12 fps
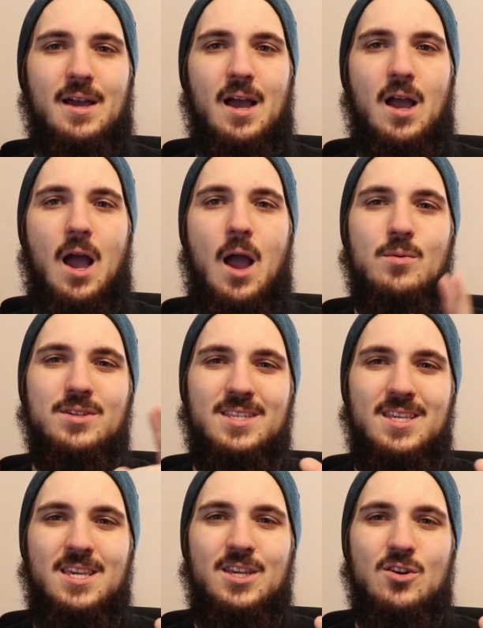I
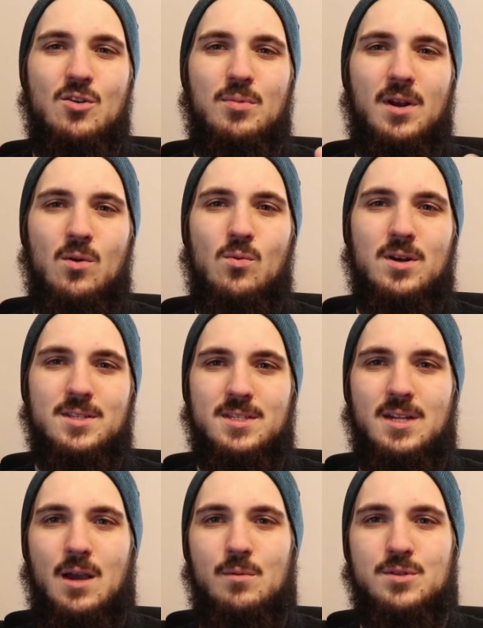was keto, but I
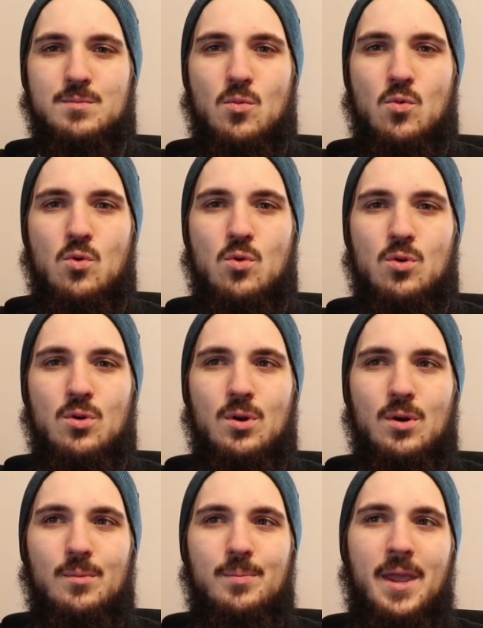wasn't. I was
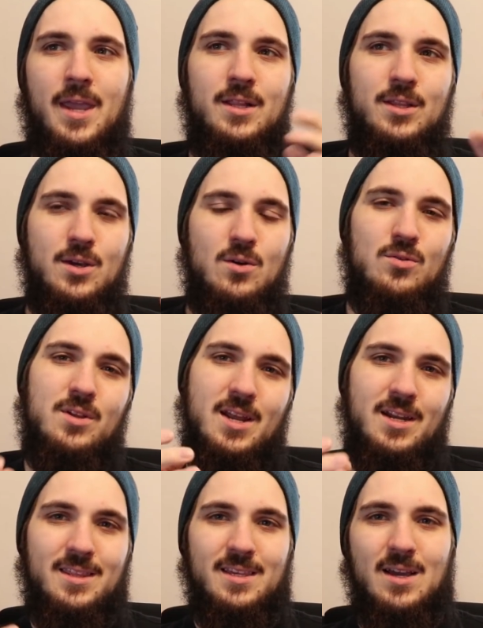more paleo than
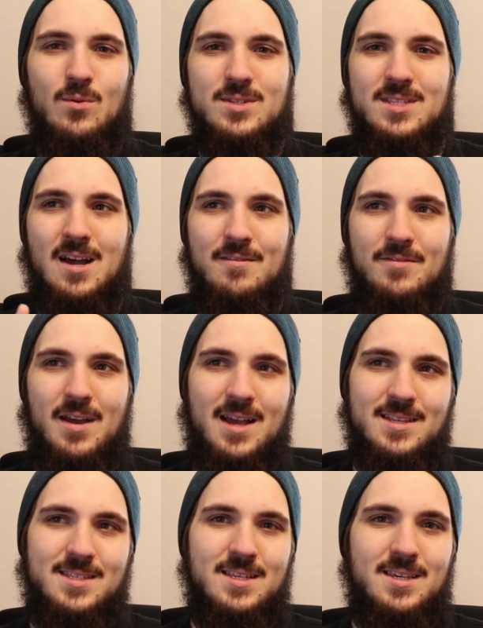anything. I was not
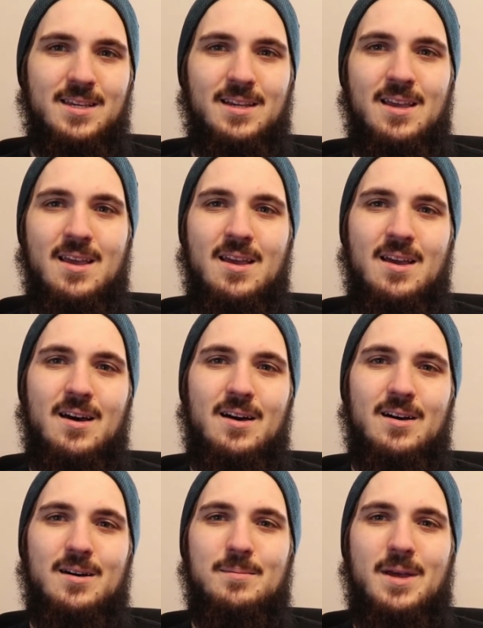fasting.
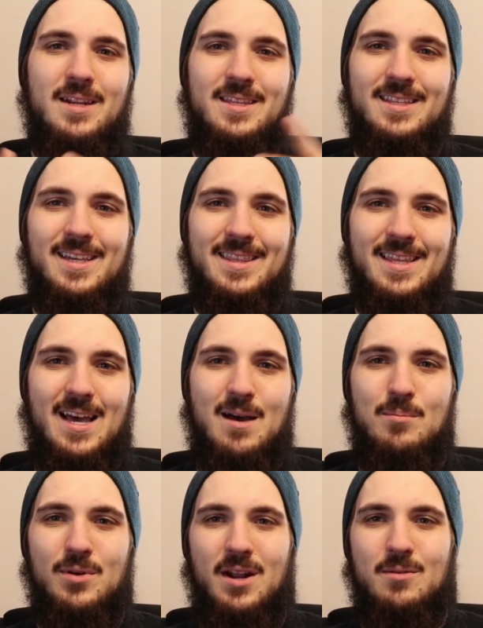Um, anything like
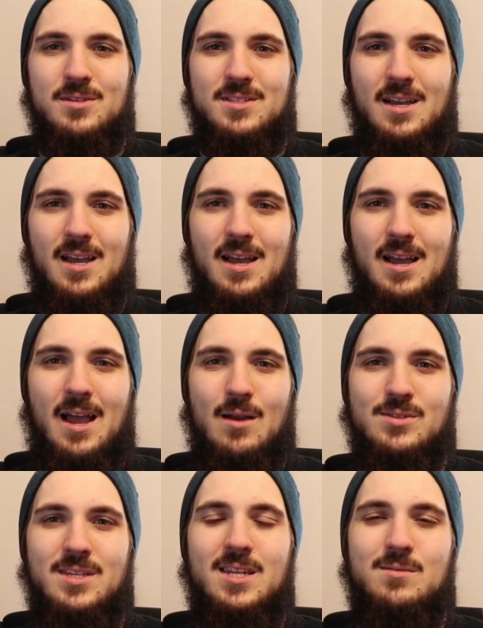that, but I was I
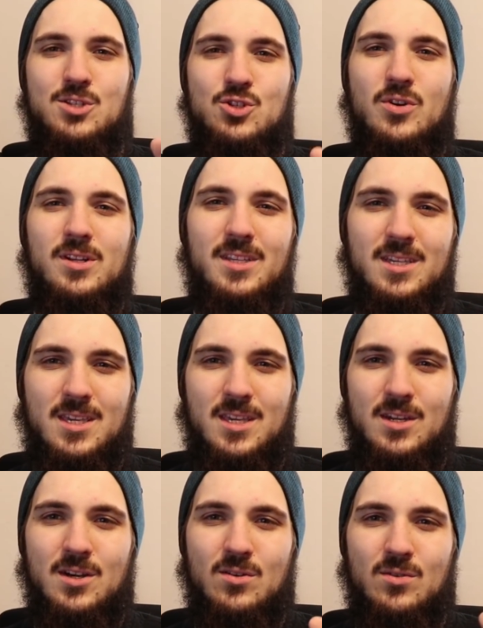was eating strictly
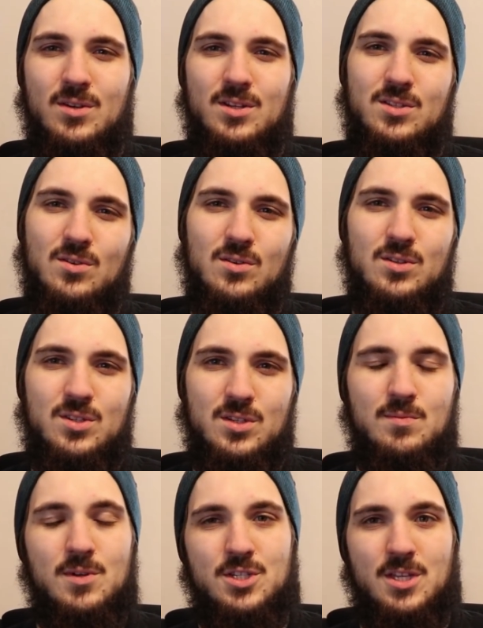keto to, to
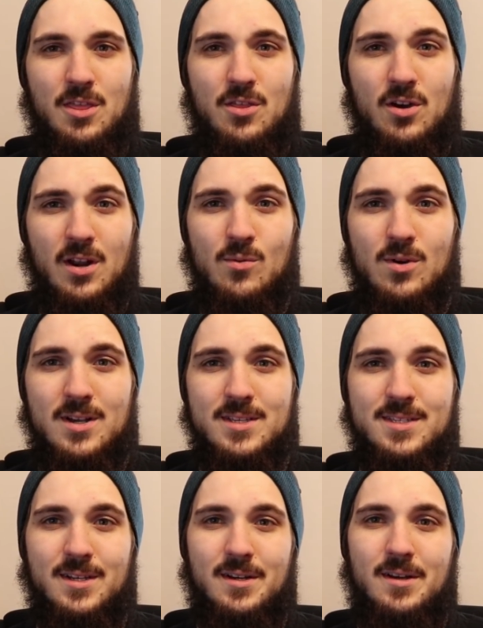as much as I thought I
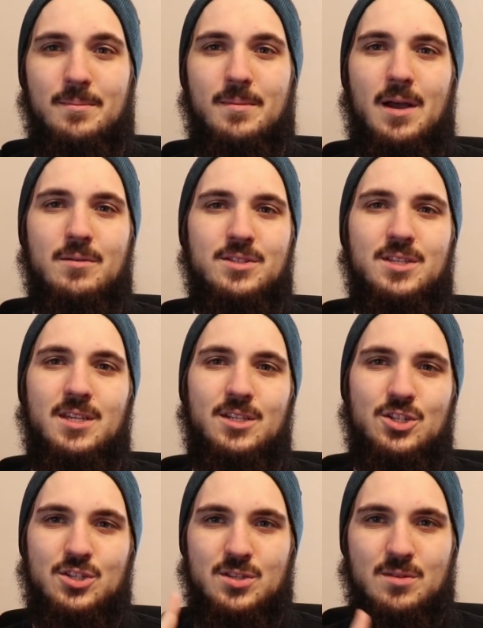was. Um, I was
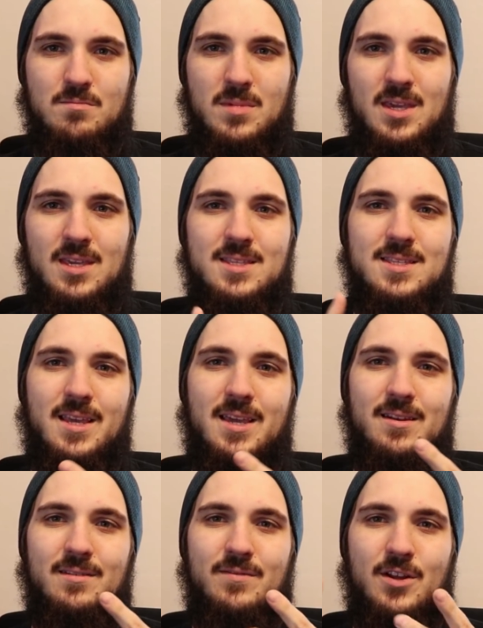eating just meats
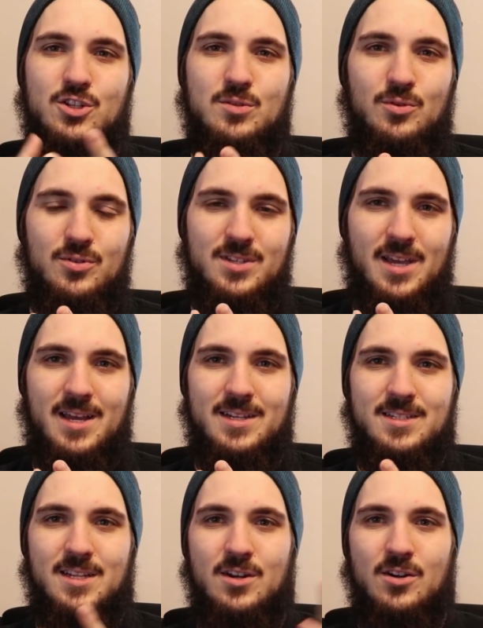and vegetables
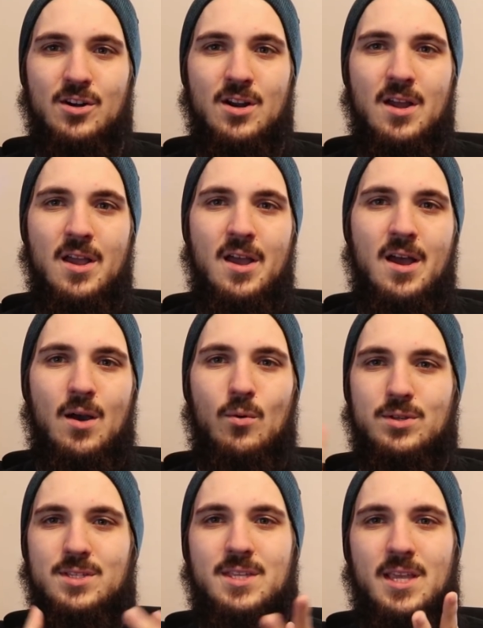at dinner. I
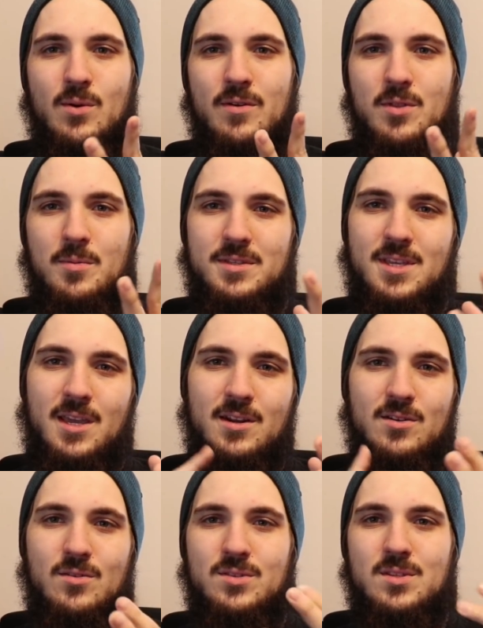was staying away from the
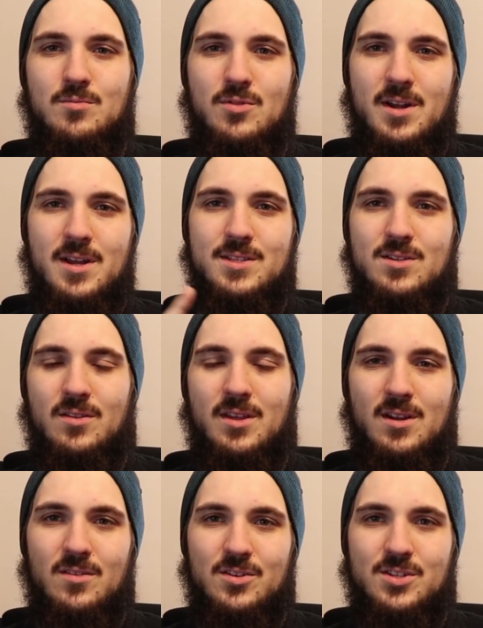potatoes, the breads, all
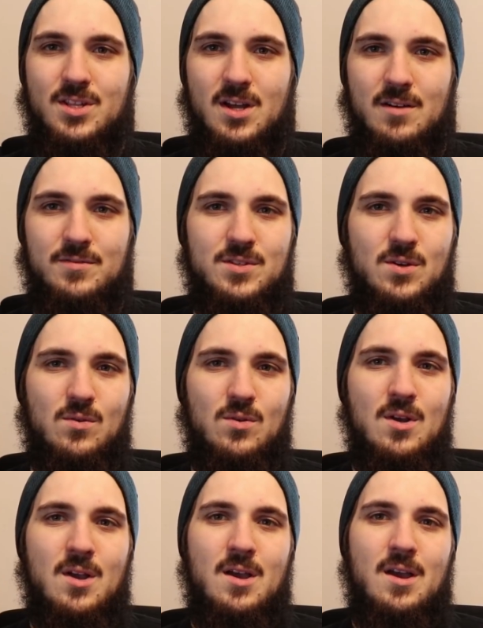that other stuff.
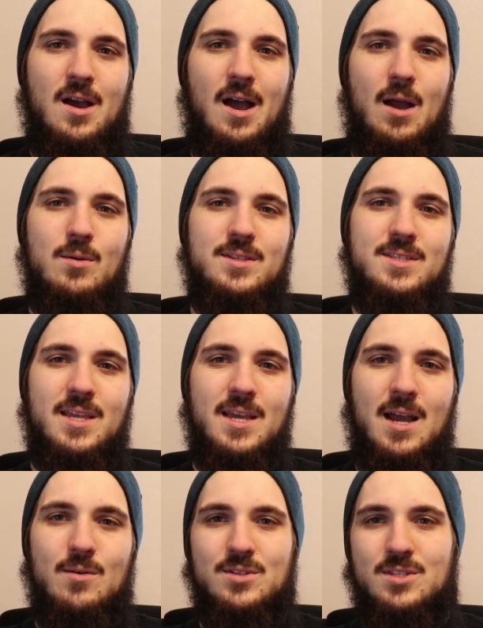So I would
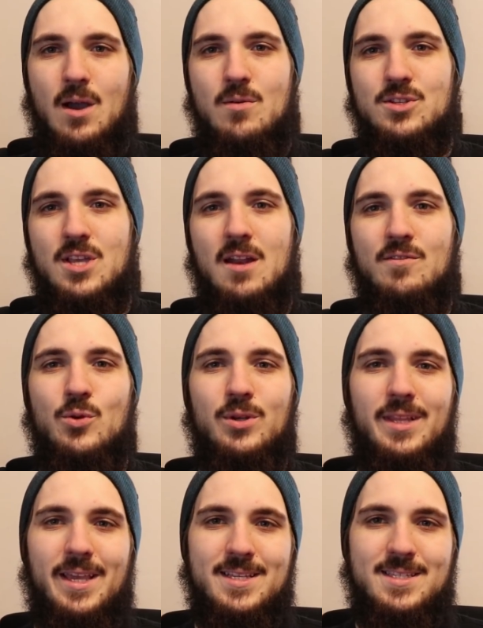say I was I was kind of
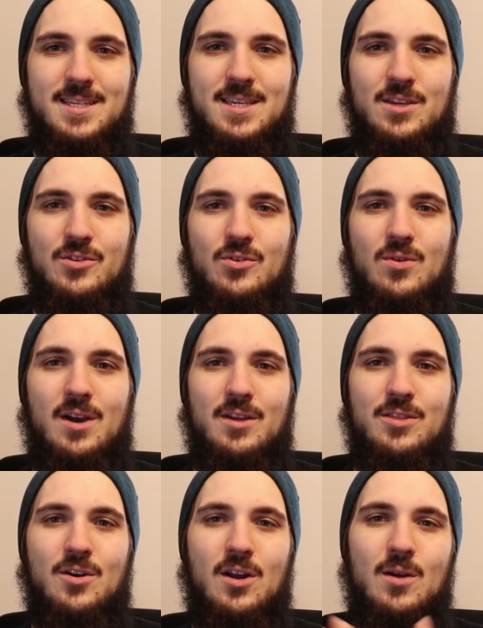doing lazy keto.
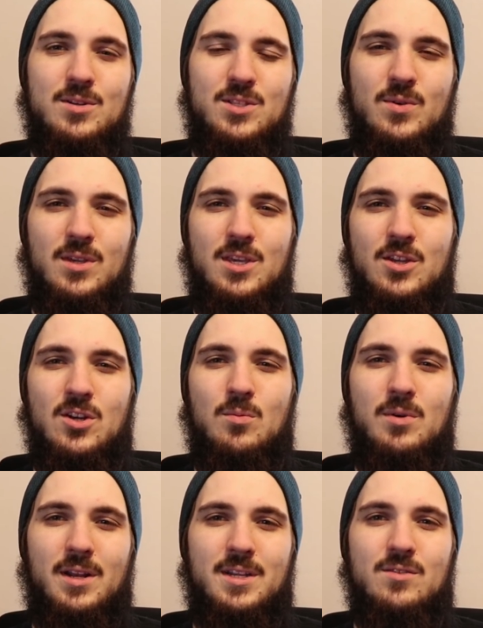I thought I was doing
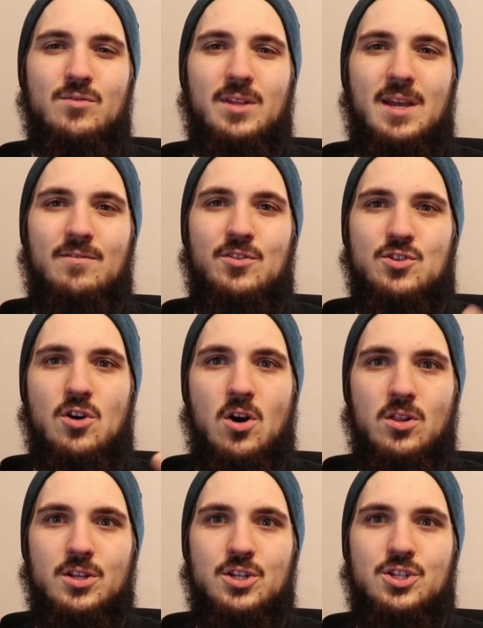keto, but I didn't really have the
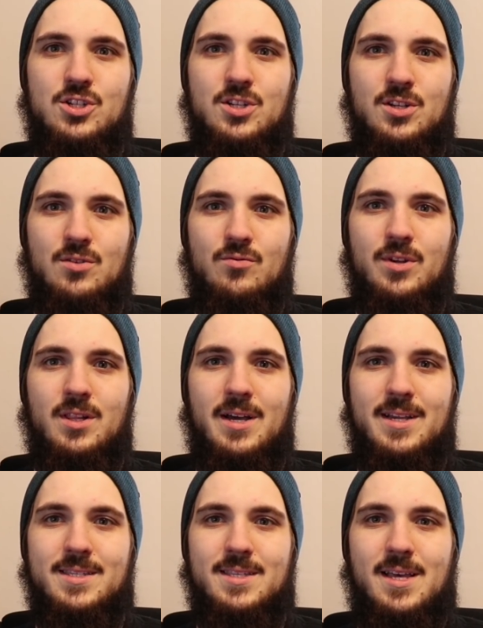knowledge to
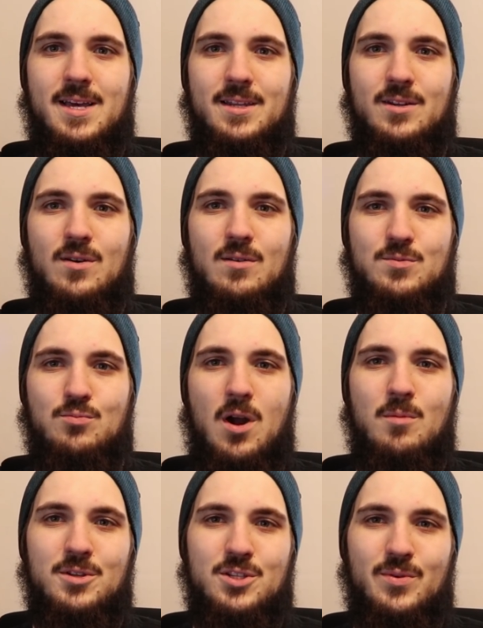realize that, you know, I was
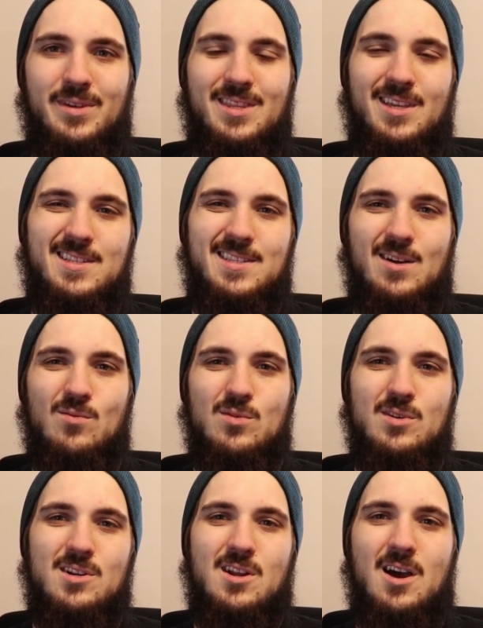probably doing things that
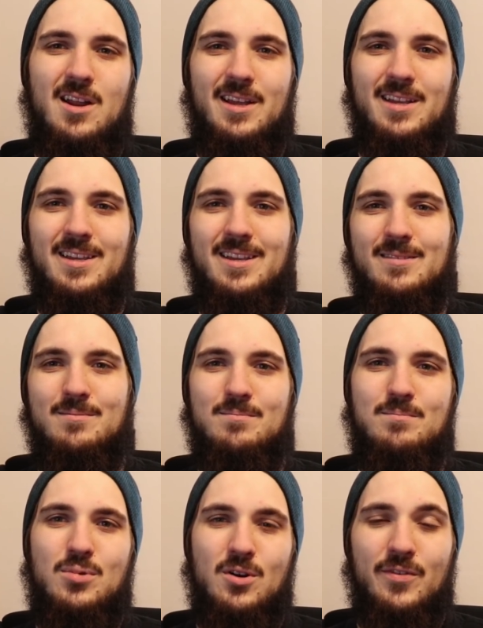were not
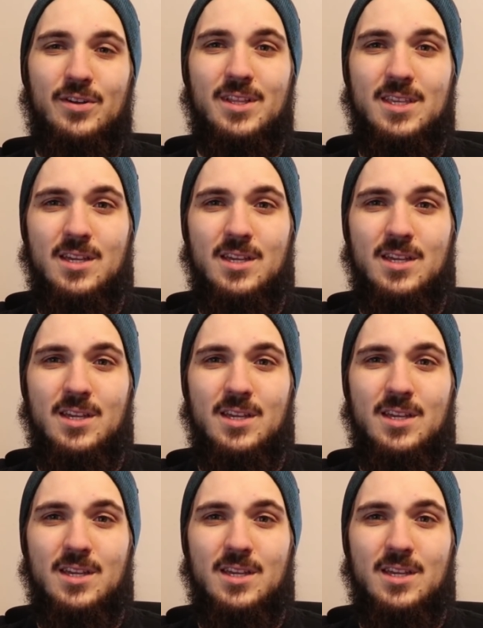perfectly